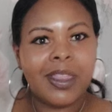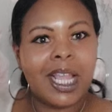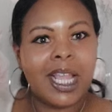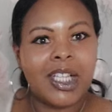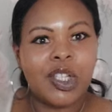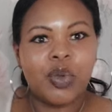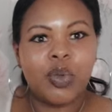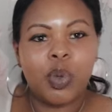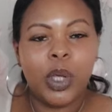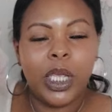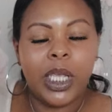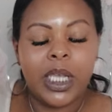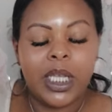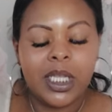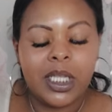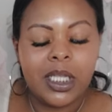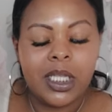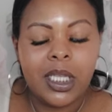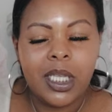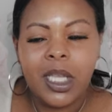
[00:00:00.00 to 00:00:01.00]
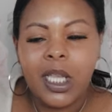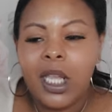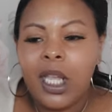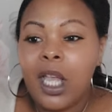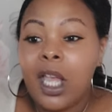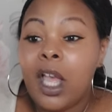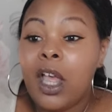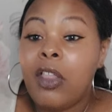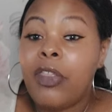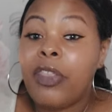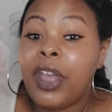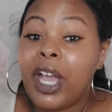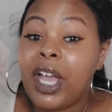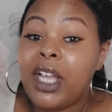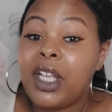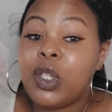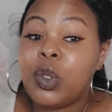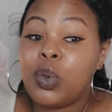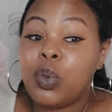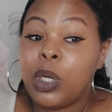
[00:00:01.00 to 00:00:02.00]
That
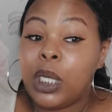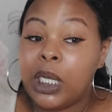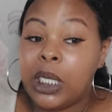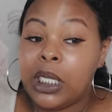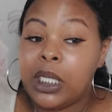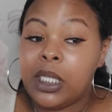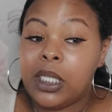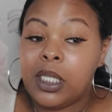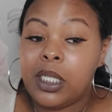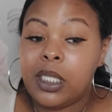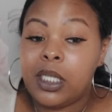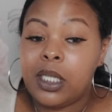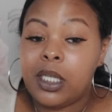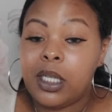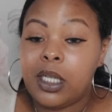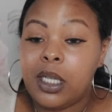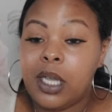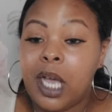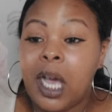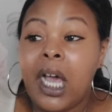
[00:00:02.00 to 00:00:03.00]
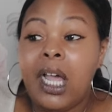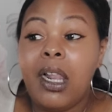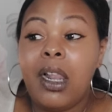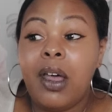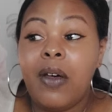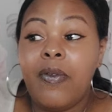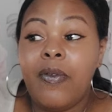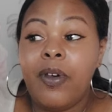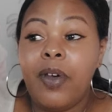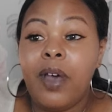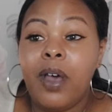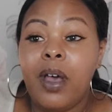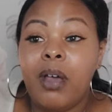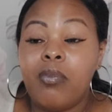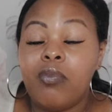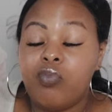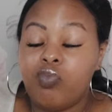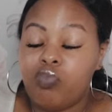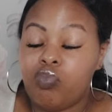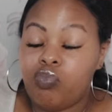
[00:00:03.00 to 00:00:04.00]
is weird. I love
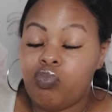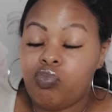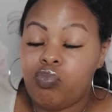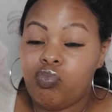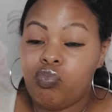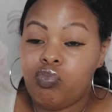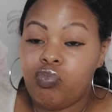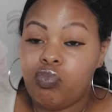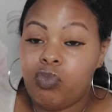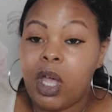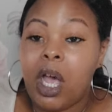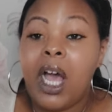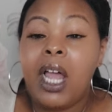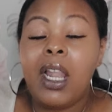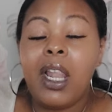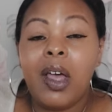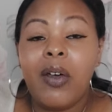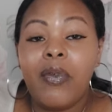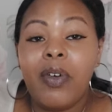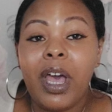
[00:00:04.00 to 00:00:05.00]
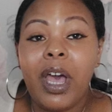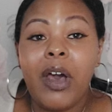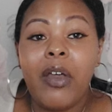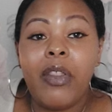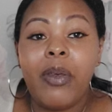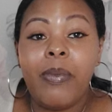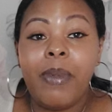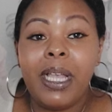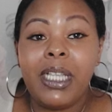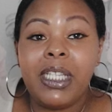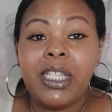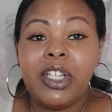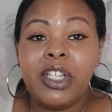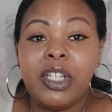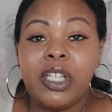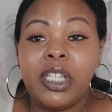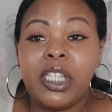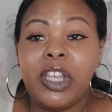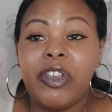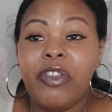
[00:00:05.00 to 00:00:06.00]
how the
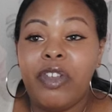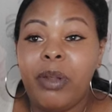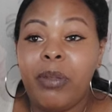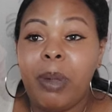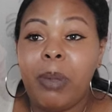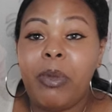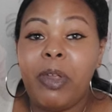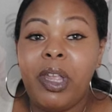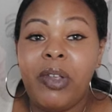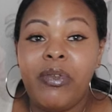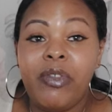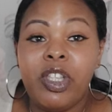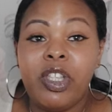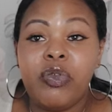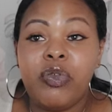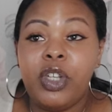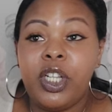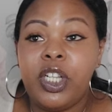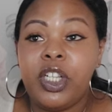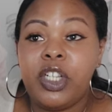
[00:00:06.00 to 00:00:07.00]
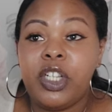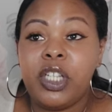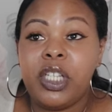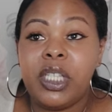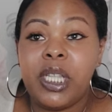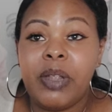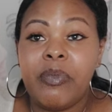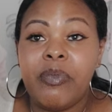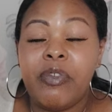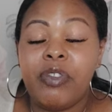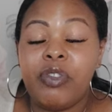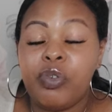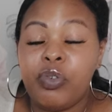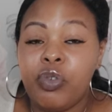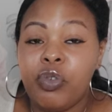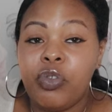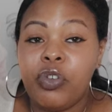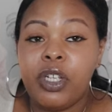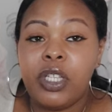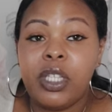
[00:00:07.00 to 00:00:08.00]
messages, even in my previous reading just then for
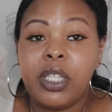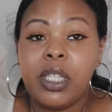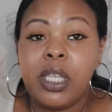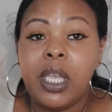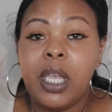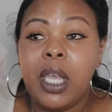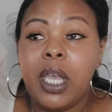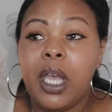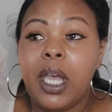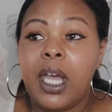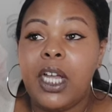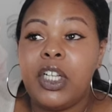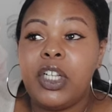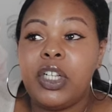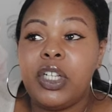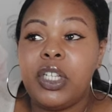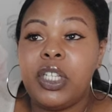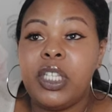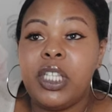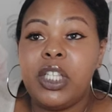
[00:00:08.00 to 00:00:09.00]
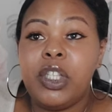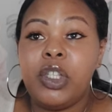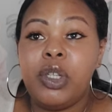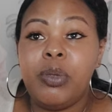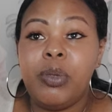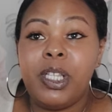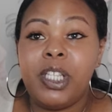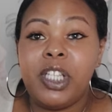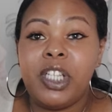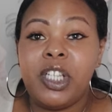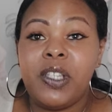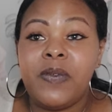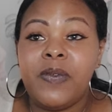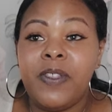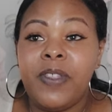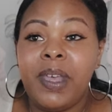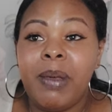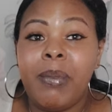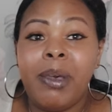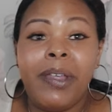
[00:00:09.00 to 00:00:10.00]
Taurus, I just did two messages for
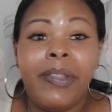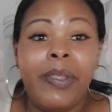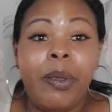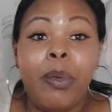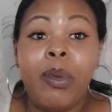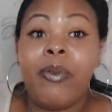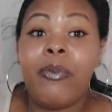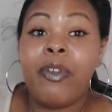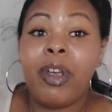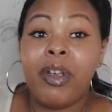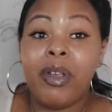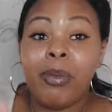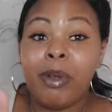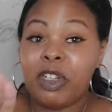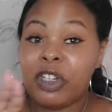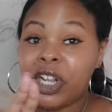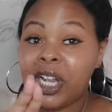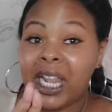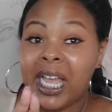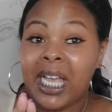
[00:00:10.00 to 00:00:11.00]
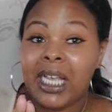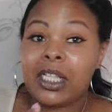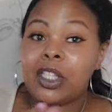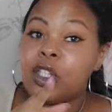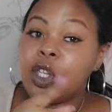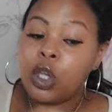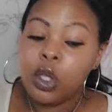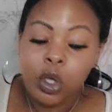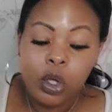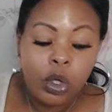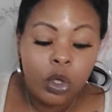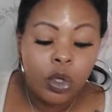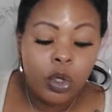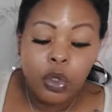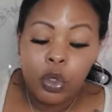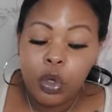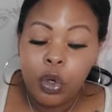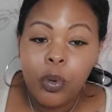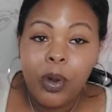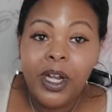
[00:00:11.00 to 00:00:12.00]
them and they were very much aligned.
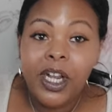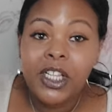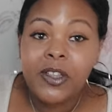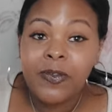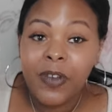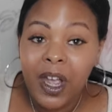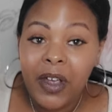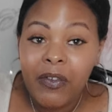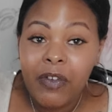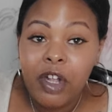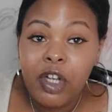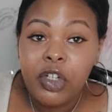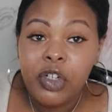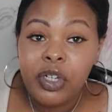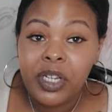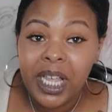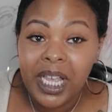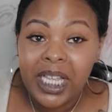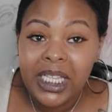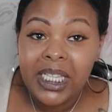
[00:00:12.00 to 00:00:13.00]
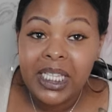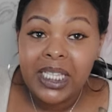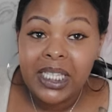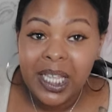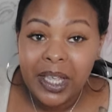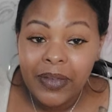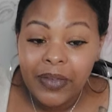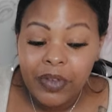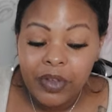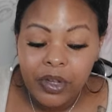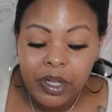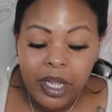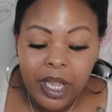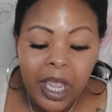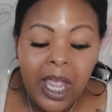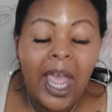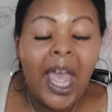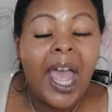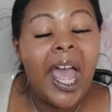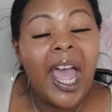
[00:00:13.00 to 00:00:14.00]
Your one is 587,
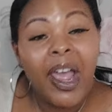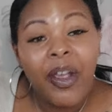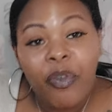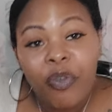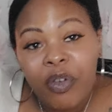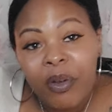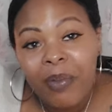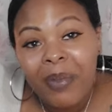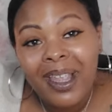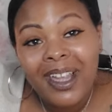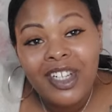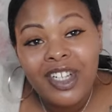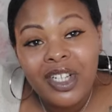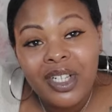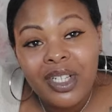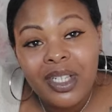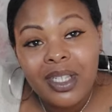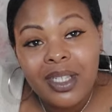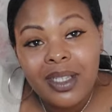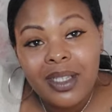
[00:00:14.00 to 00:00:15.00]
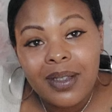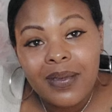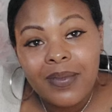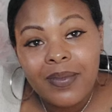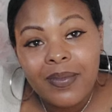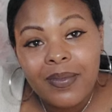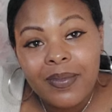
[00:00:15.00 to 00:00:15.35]
affirmations.